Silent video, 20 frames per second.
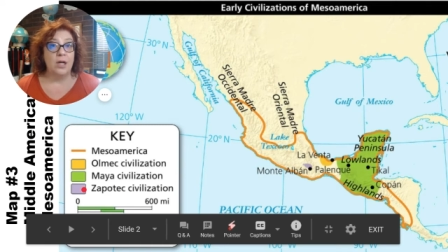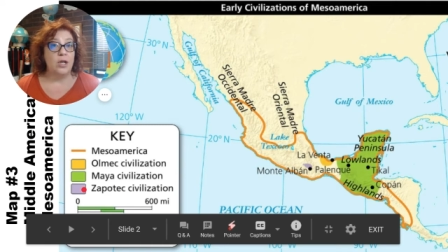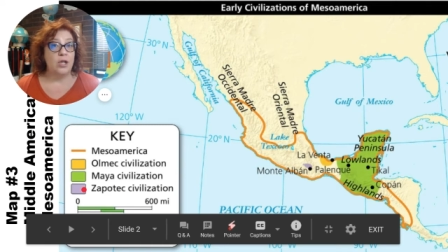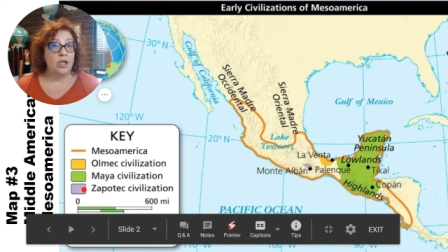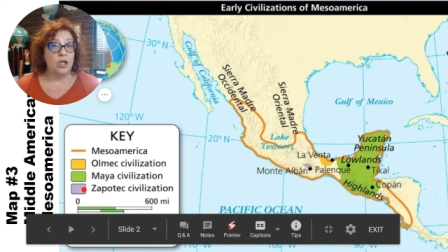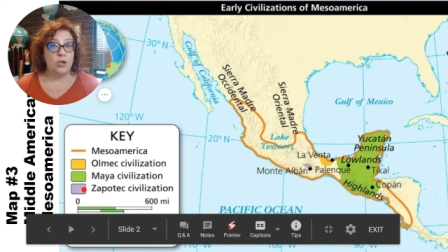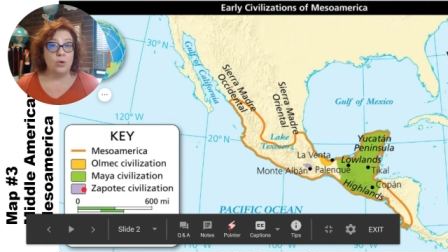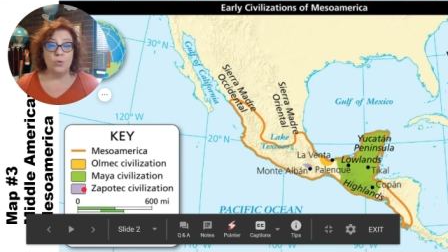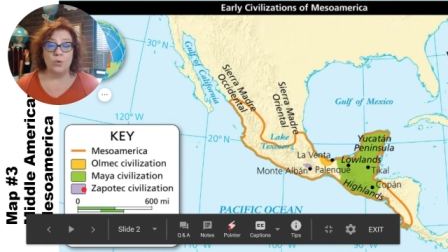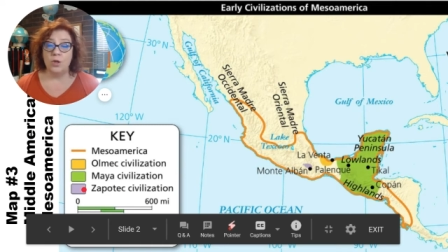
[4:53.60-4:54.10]

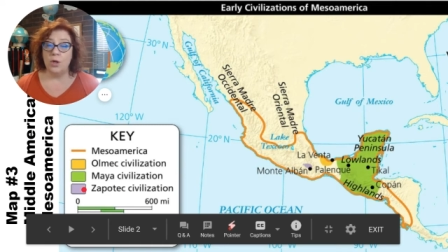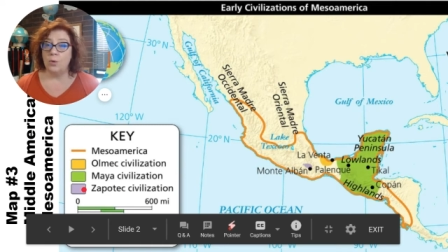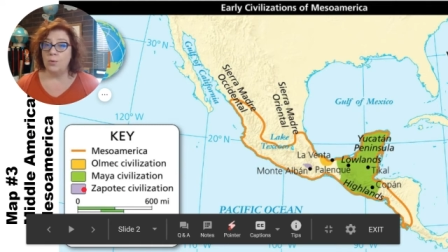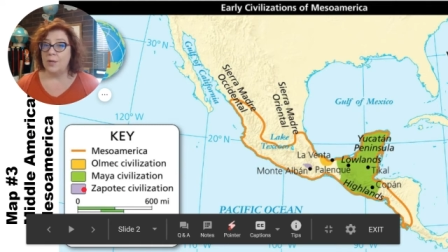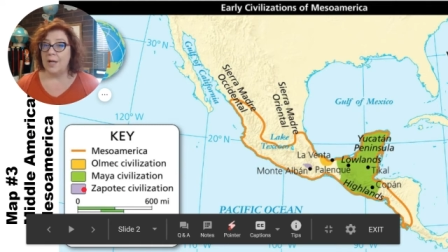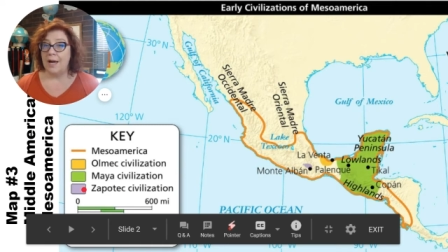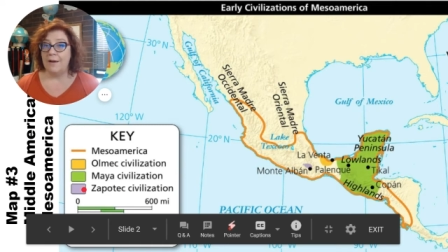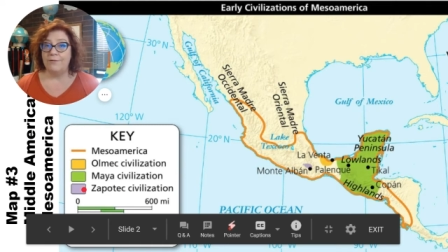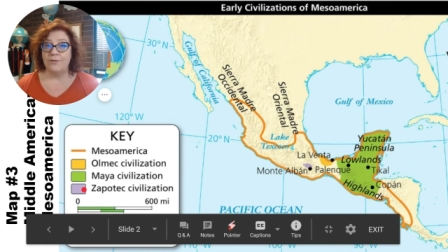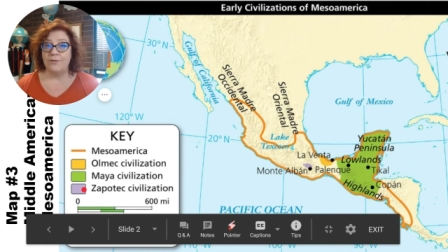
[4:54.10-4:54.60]
you don't
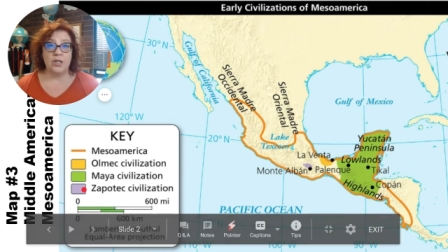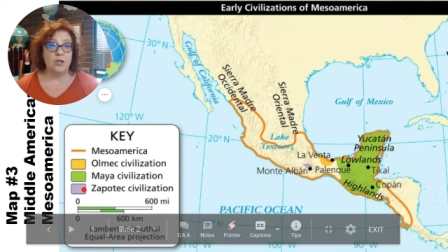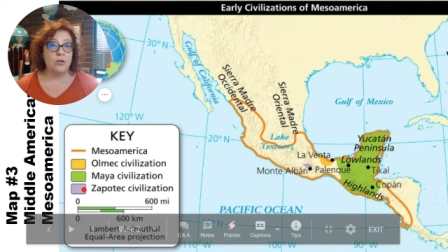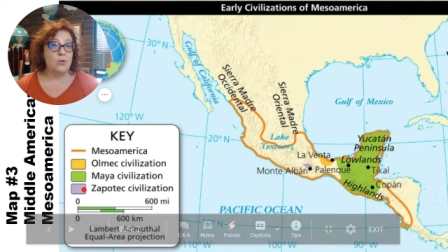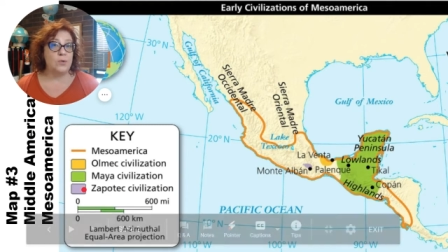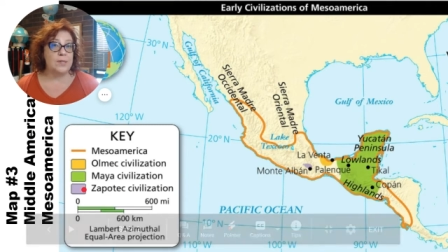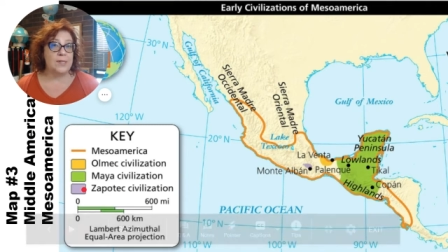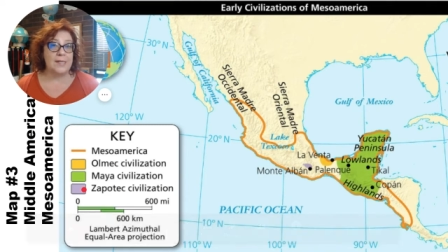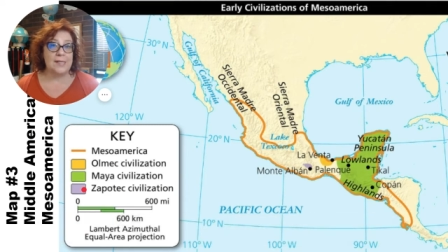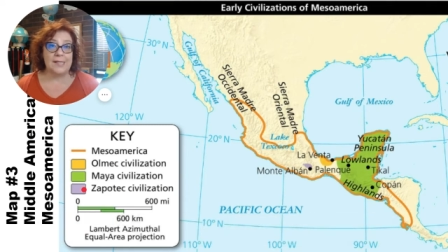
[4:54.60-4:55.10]
have to
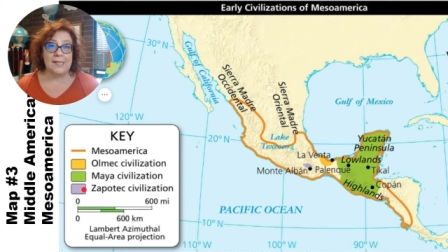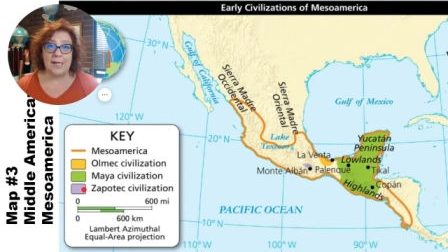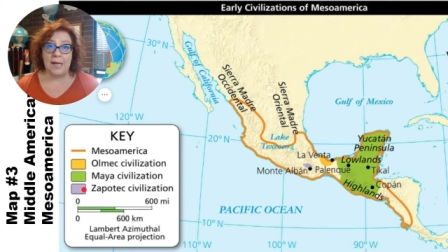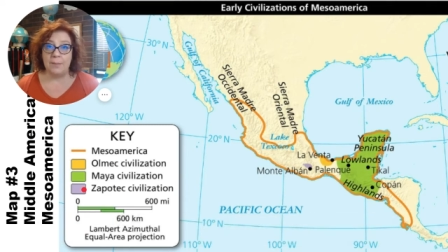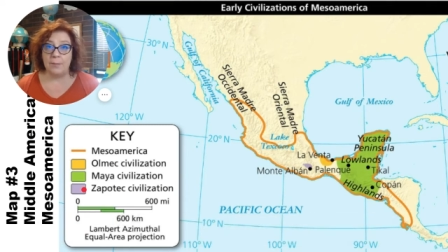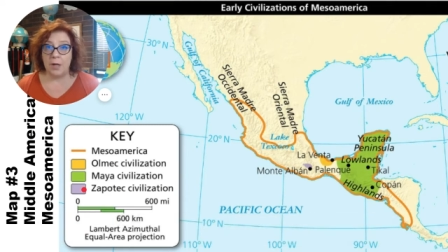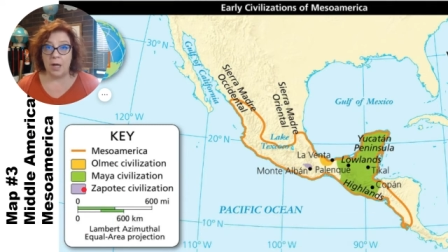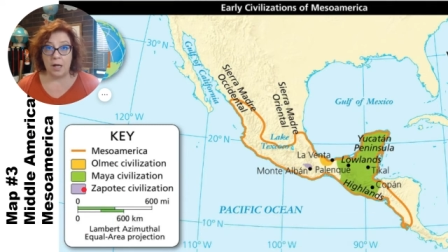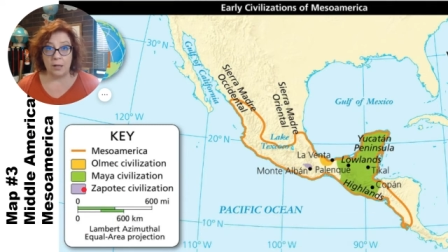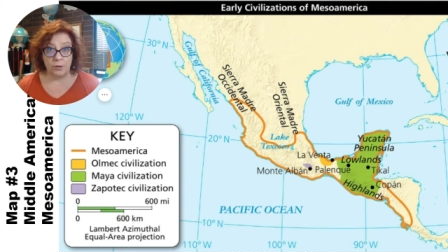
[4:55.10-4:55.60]
use the
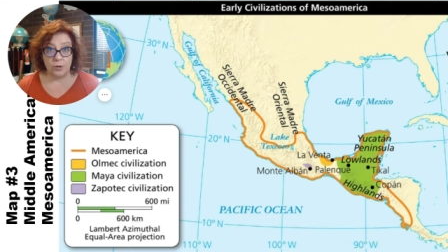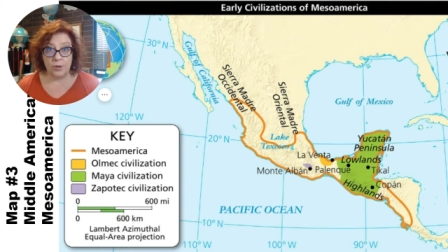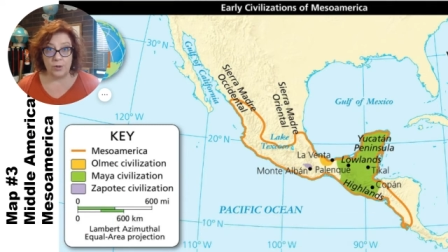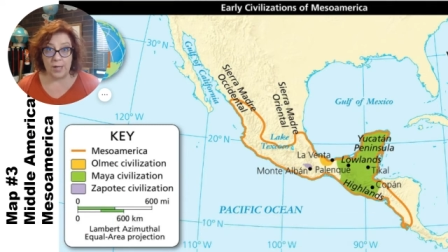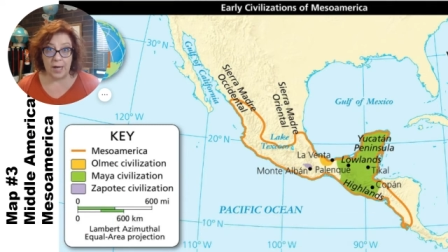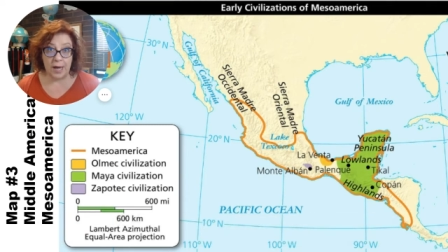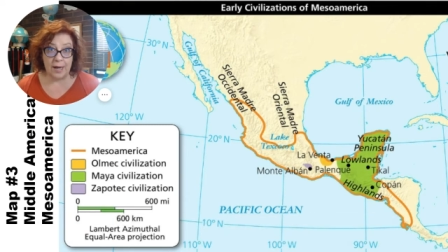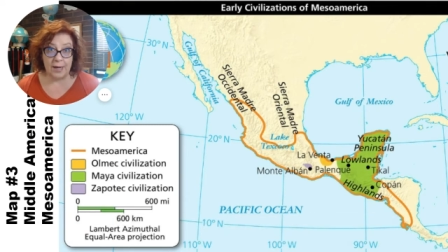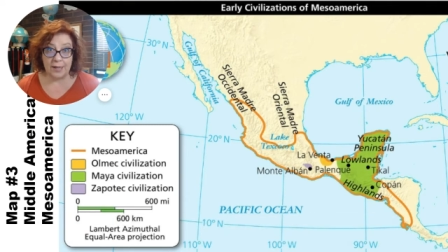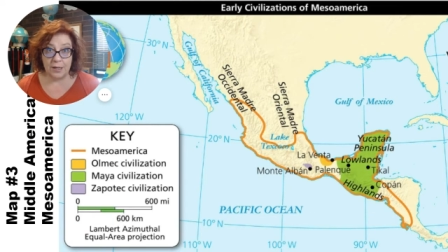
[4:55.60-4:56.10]
same colors
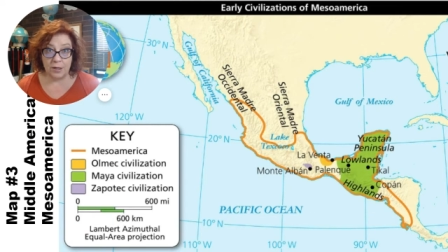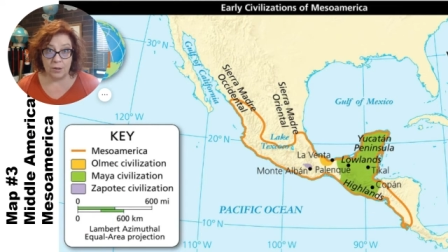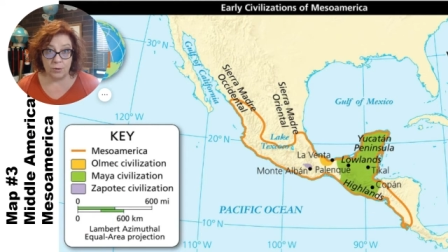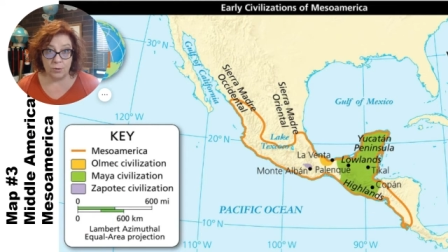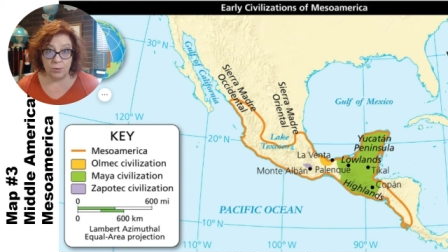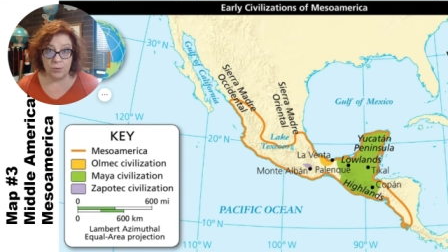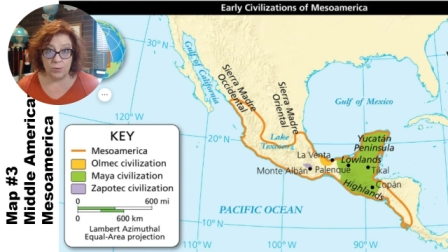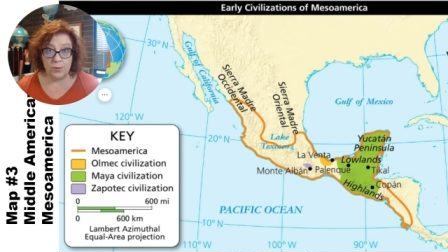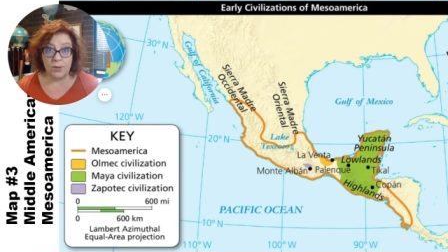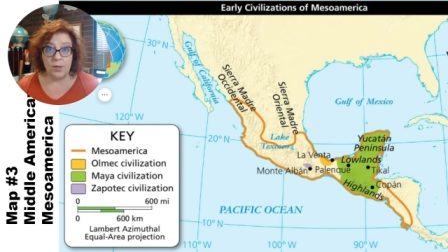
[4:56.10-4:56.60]
I
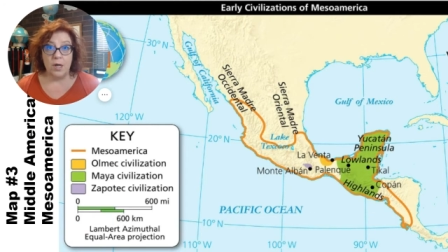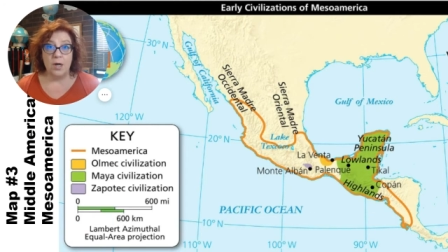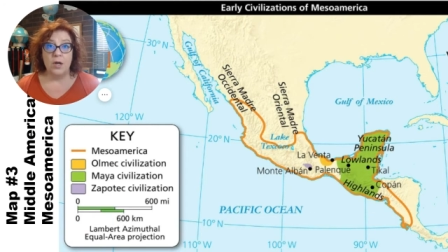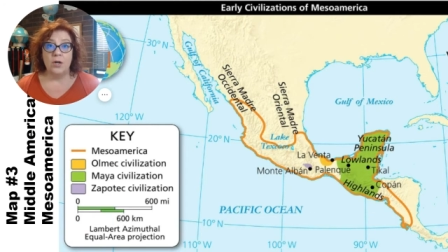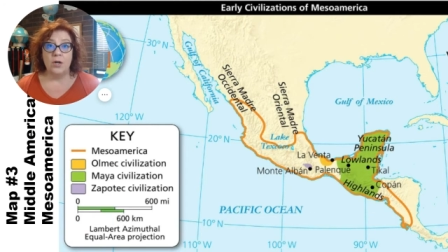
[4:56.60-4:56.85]
use.